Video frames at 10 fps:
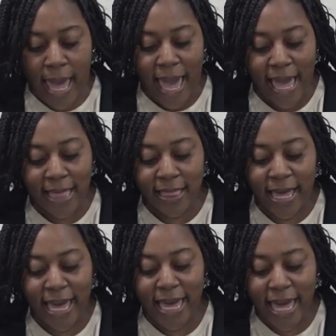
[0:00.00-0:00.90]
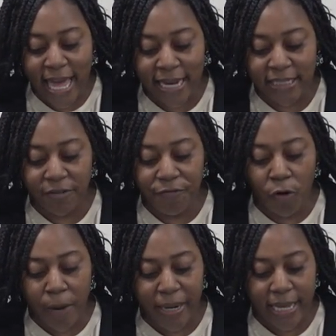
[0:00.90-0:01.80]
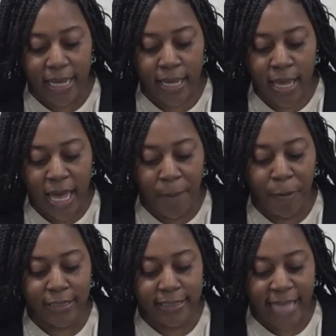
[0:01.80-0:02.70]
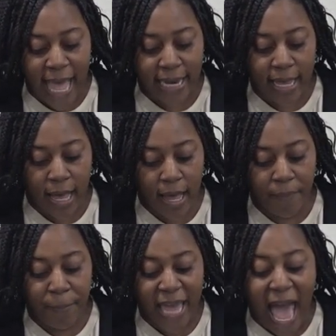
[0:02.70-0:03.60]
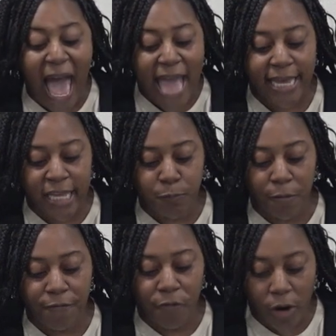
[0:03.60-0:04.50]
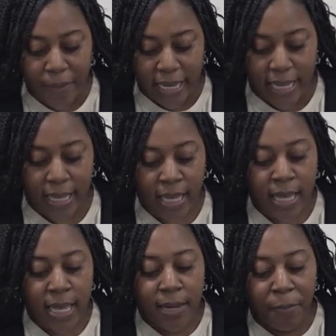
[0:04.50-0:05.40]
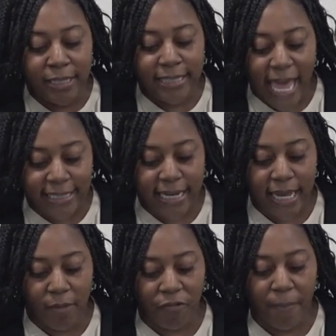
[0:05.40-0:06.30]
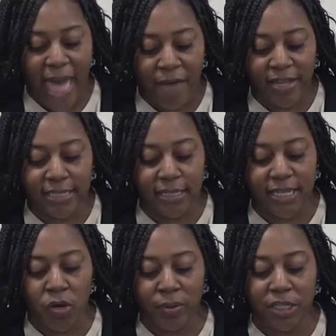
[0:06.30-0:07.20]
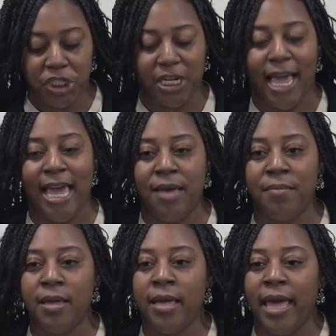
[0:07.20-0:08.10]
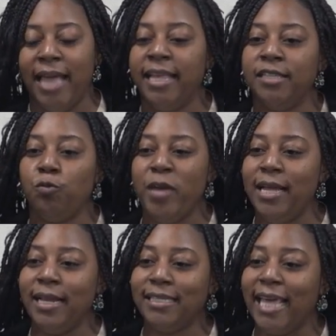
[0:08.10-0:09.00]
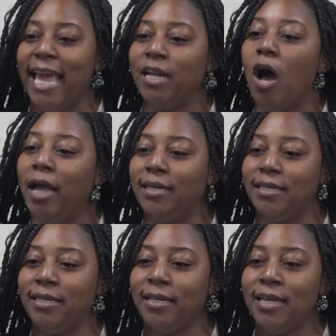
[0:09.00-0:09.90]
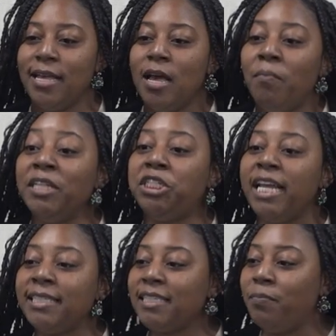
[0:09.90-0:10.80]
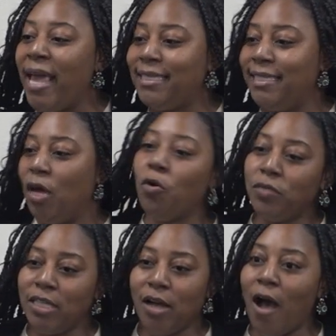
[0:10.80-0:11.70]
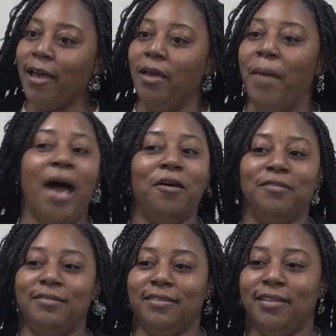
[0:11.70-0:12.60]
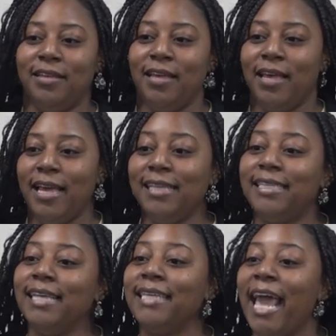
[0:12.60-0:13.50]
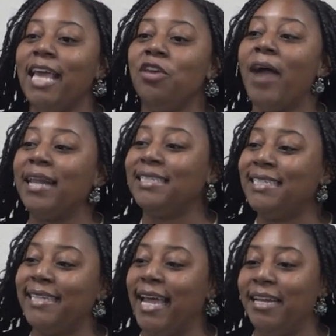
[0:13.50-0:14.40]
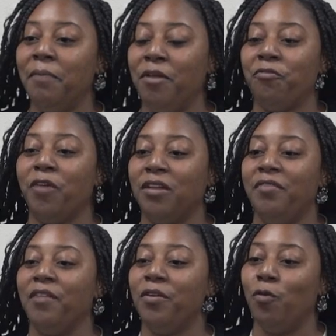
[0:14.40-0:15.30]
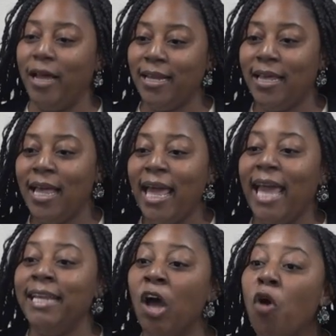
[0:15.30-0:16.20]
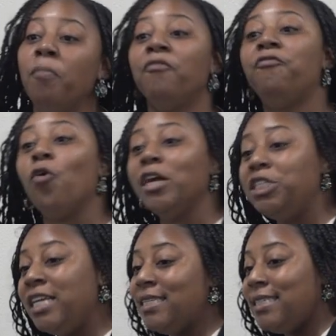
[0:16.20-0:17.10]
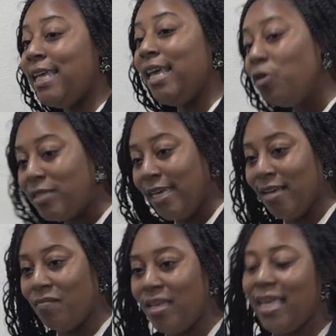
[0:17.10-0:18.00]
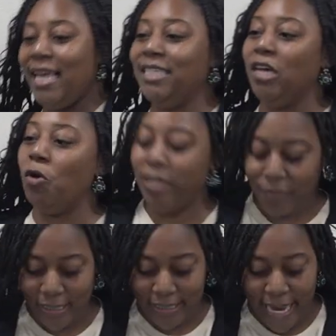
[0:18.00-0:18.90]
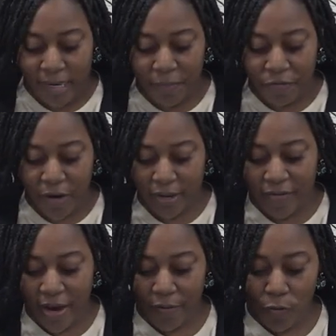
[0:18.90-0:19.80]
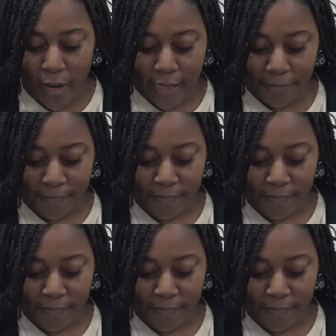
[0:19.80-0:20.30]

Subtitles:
And he hid his deformity, and that hiding his deformity protected him from having to deal with the shame and his weakness head on. But Jesus makes note to call him out. He says, hey, you got to stand up in front of everyone. And note, before Jesus healed him, he told him to stand up in front of everyone.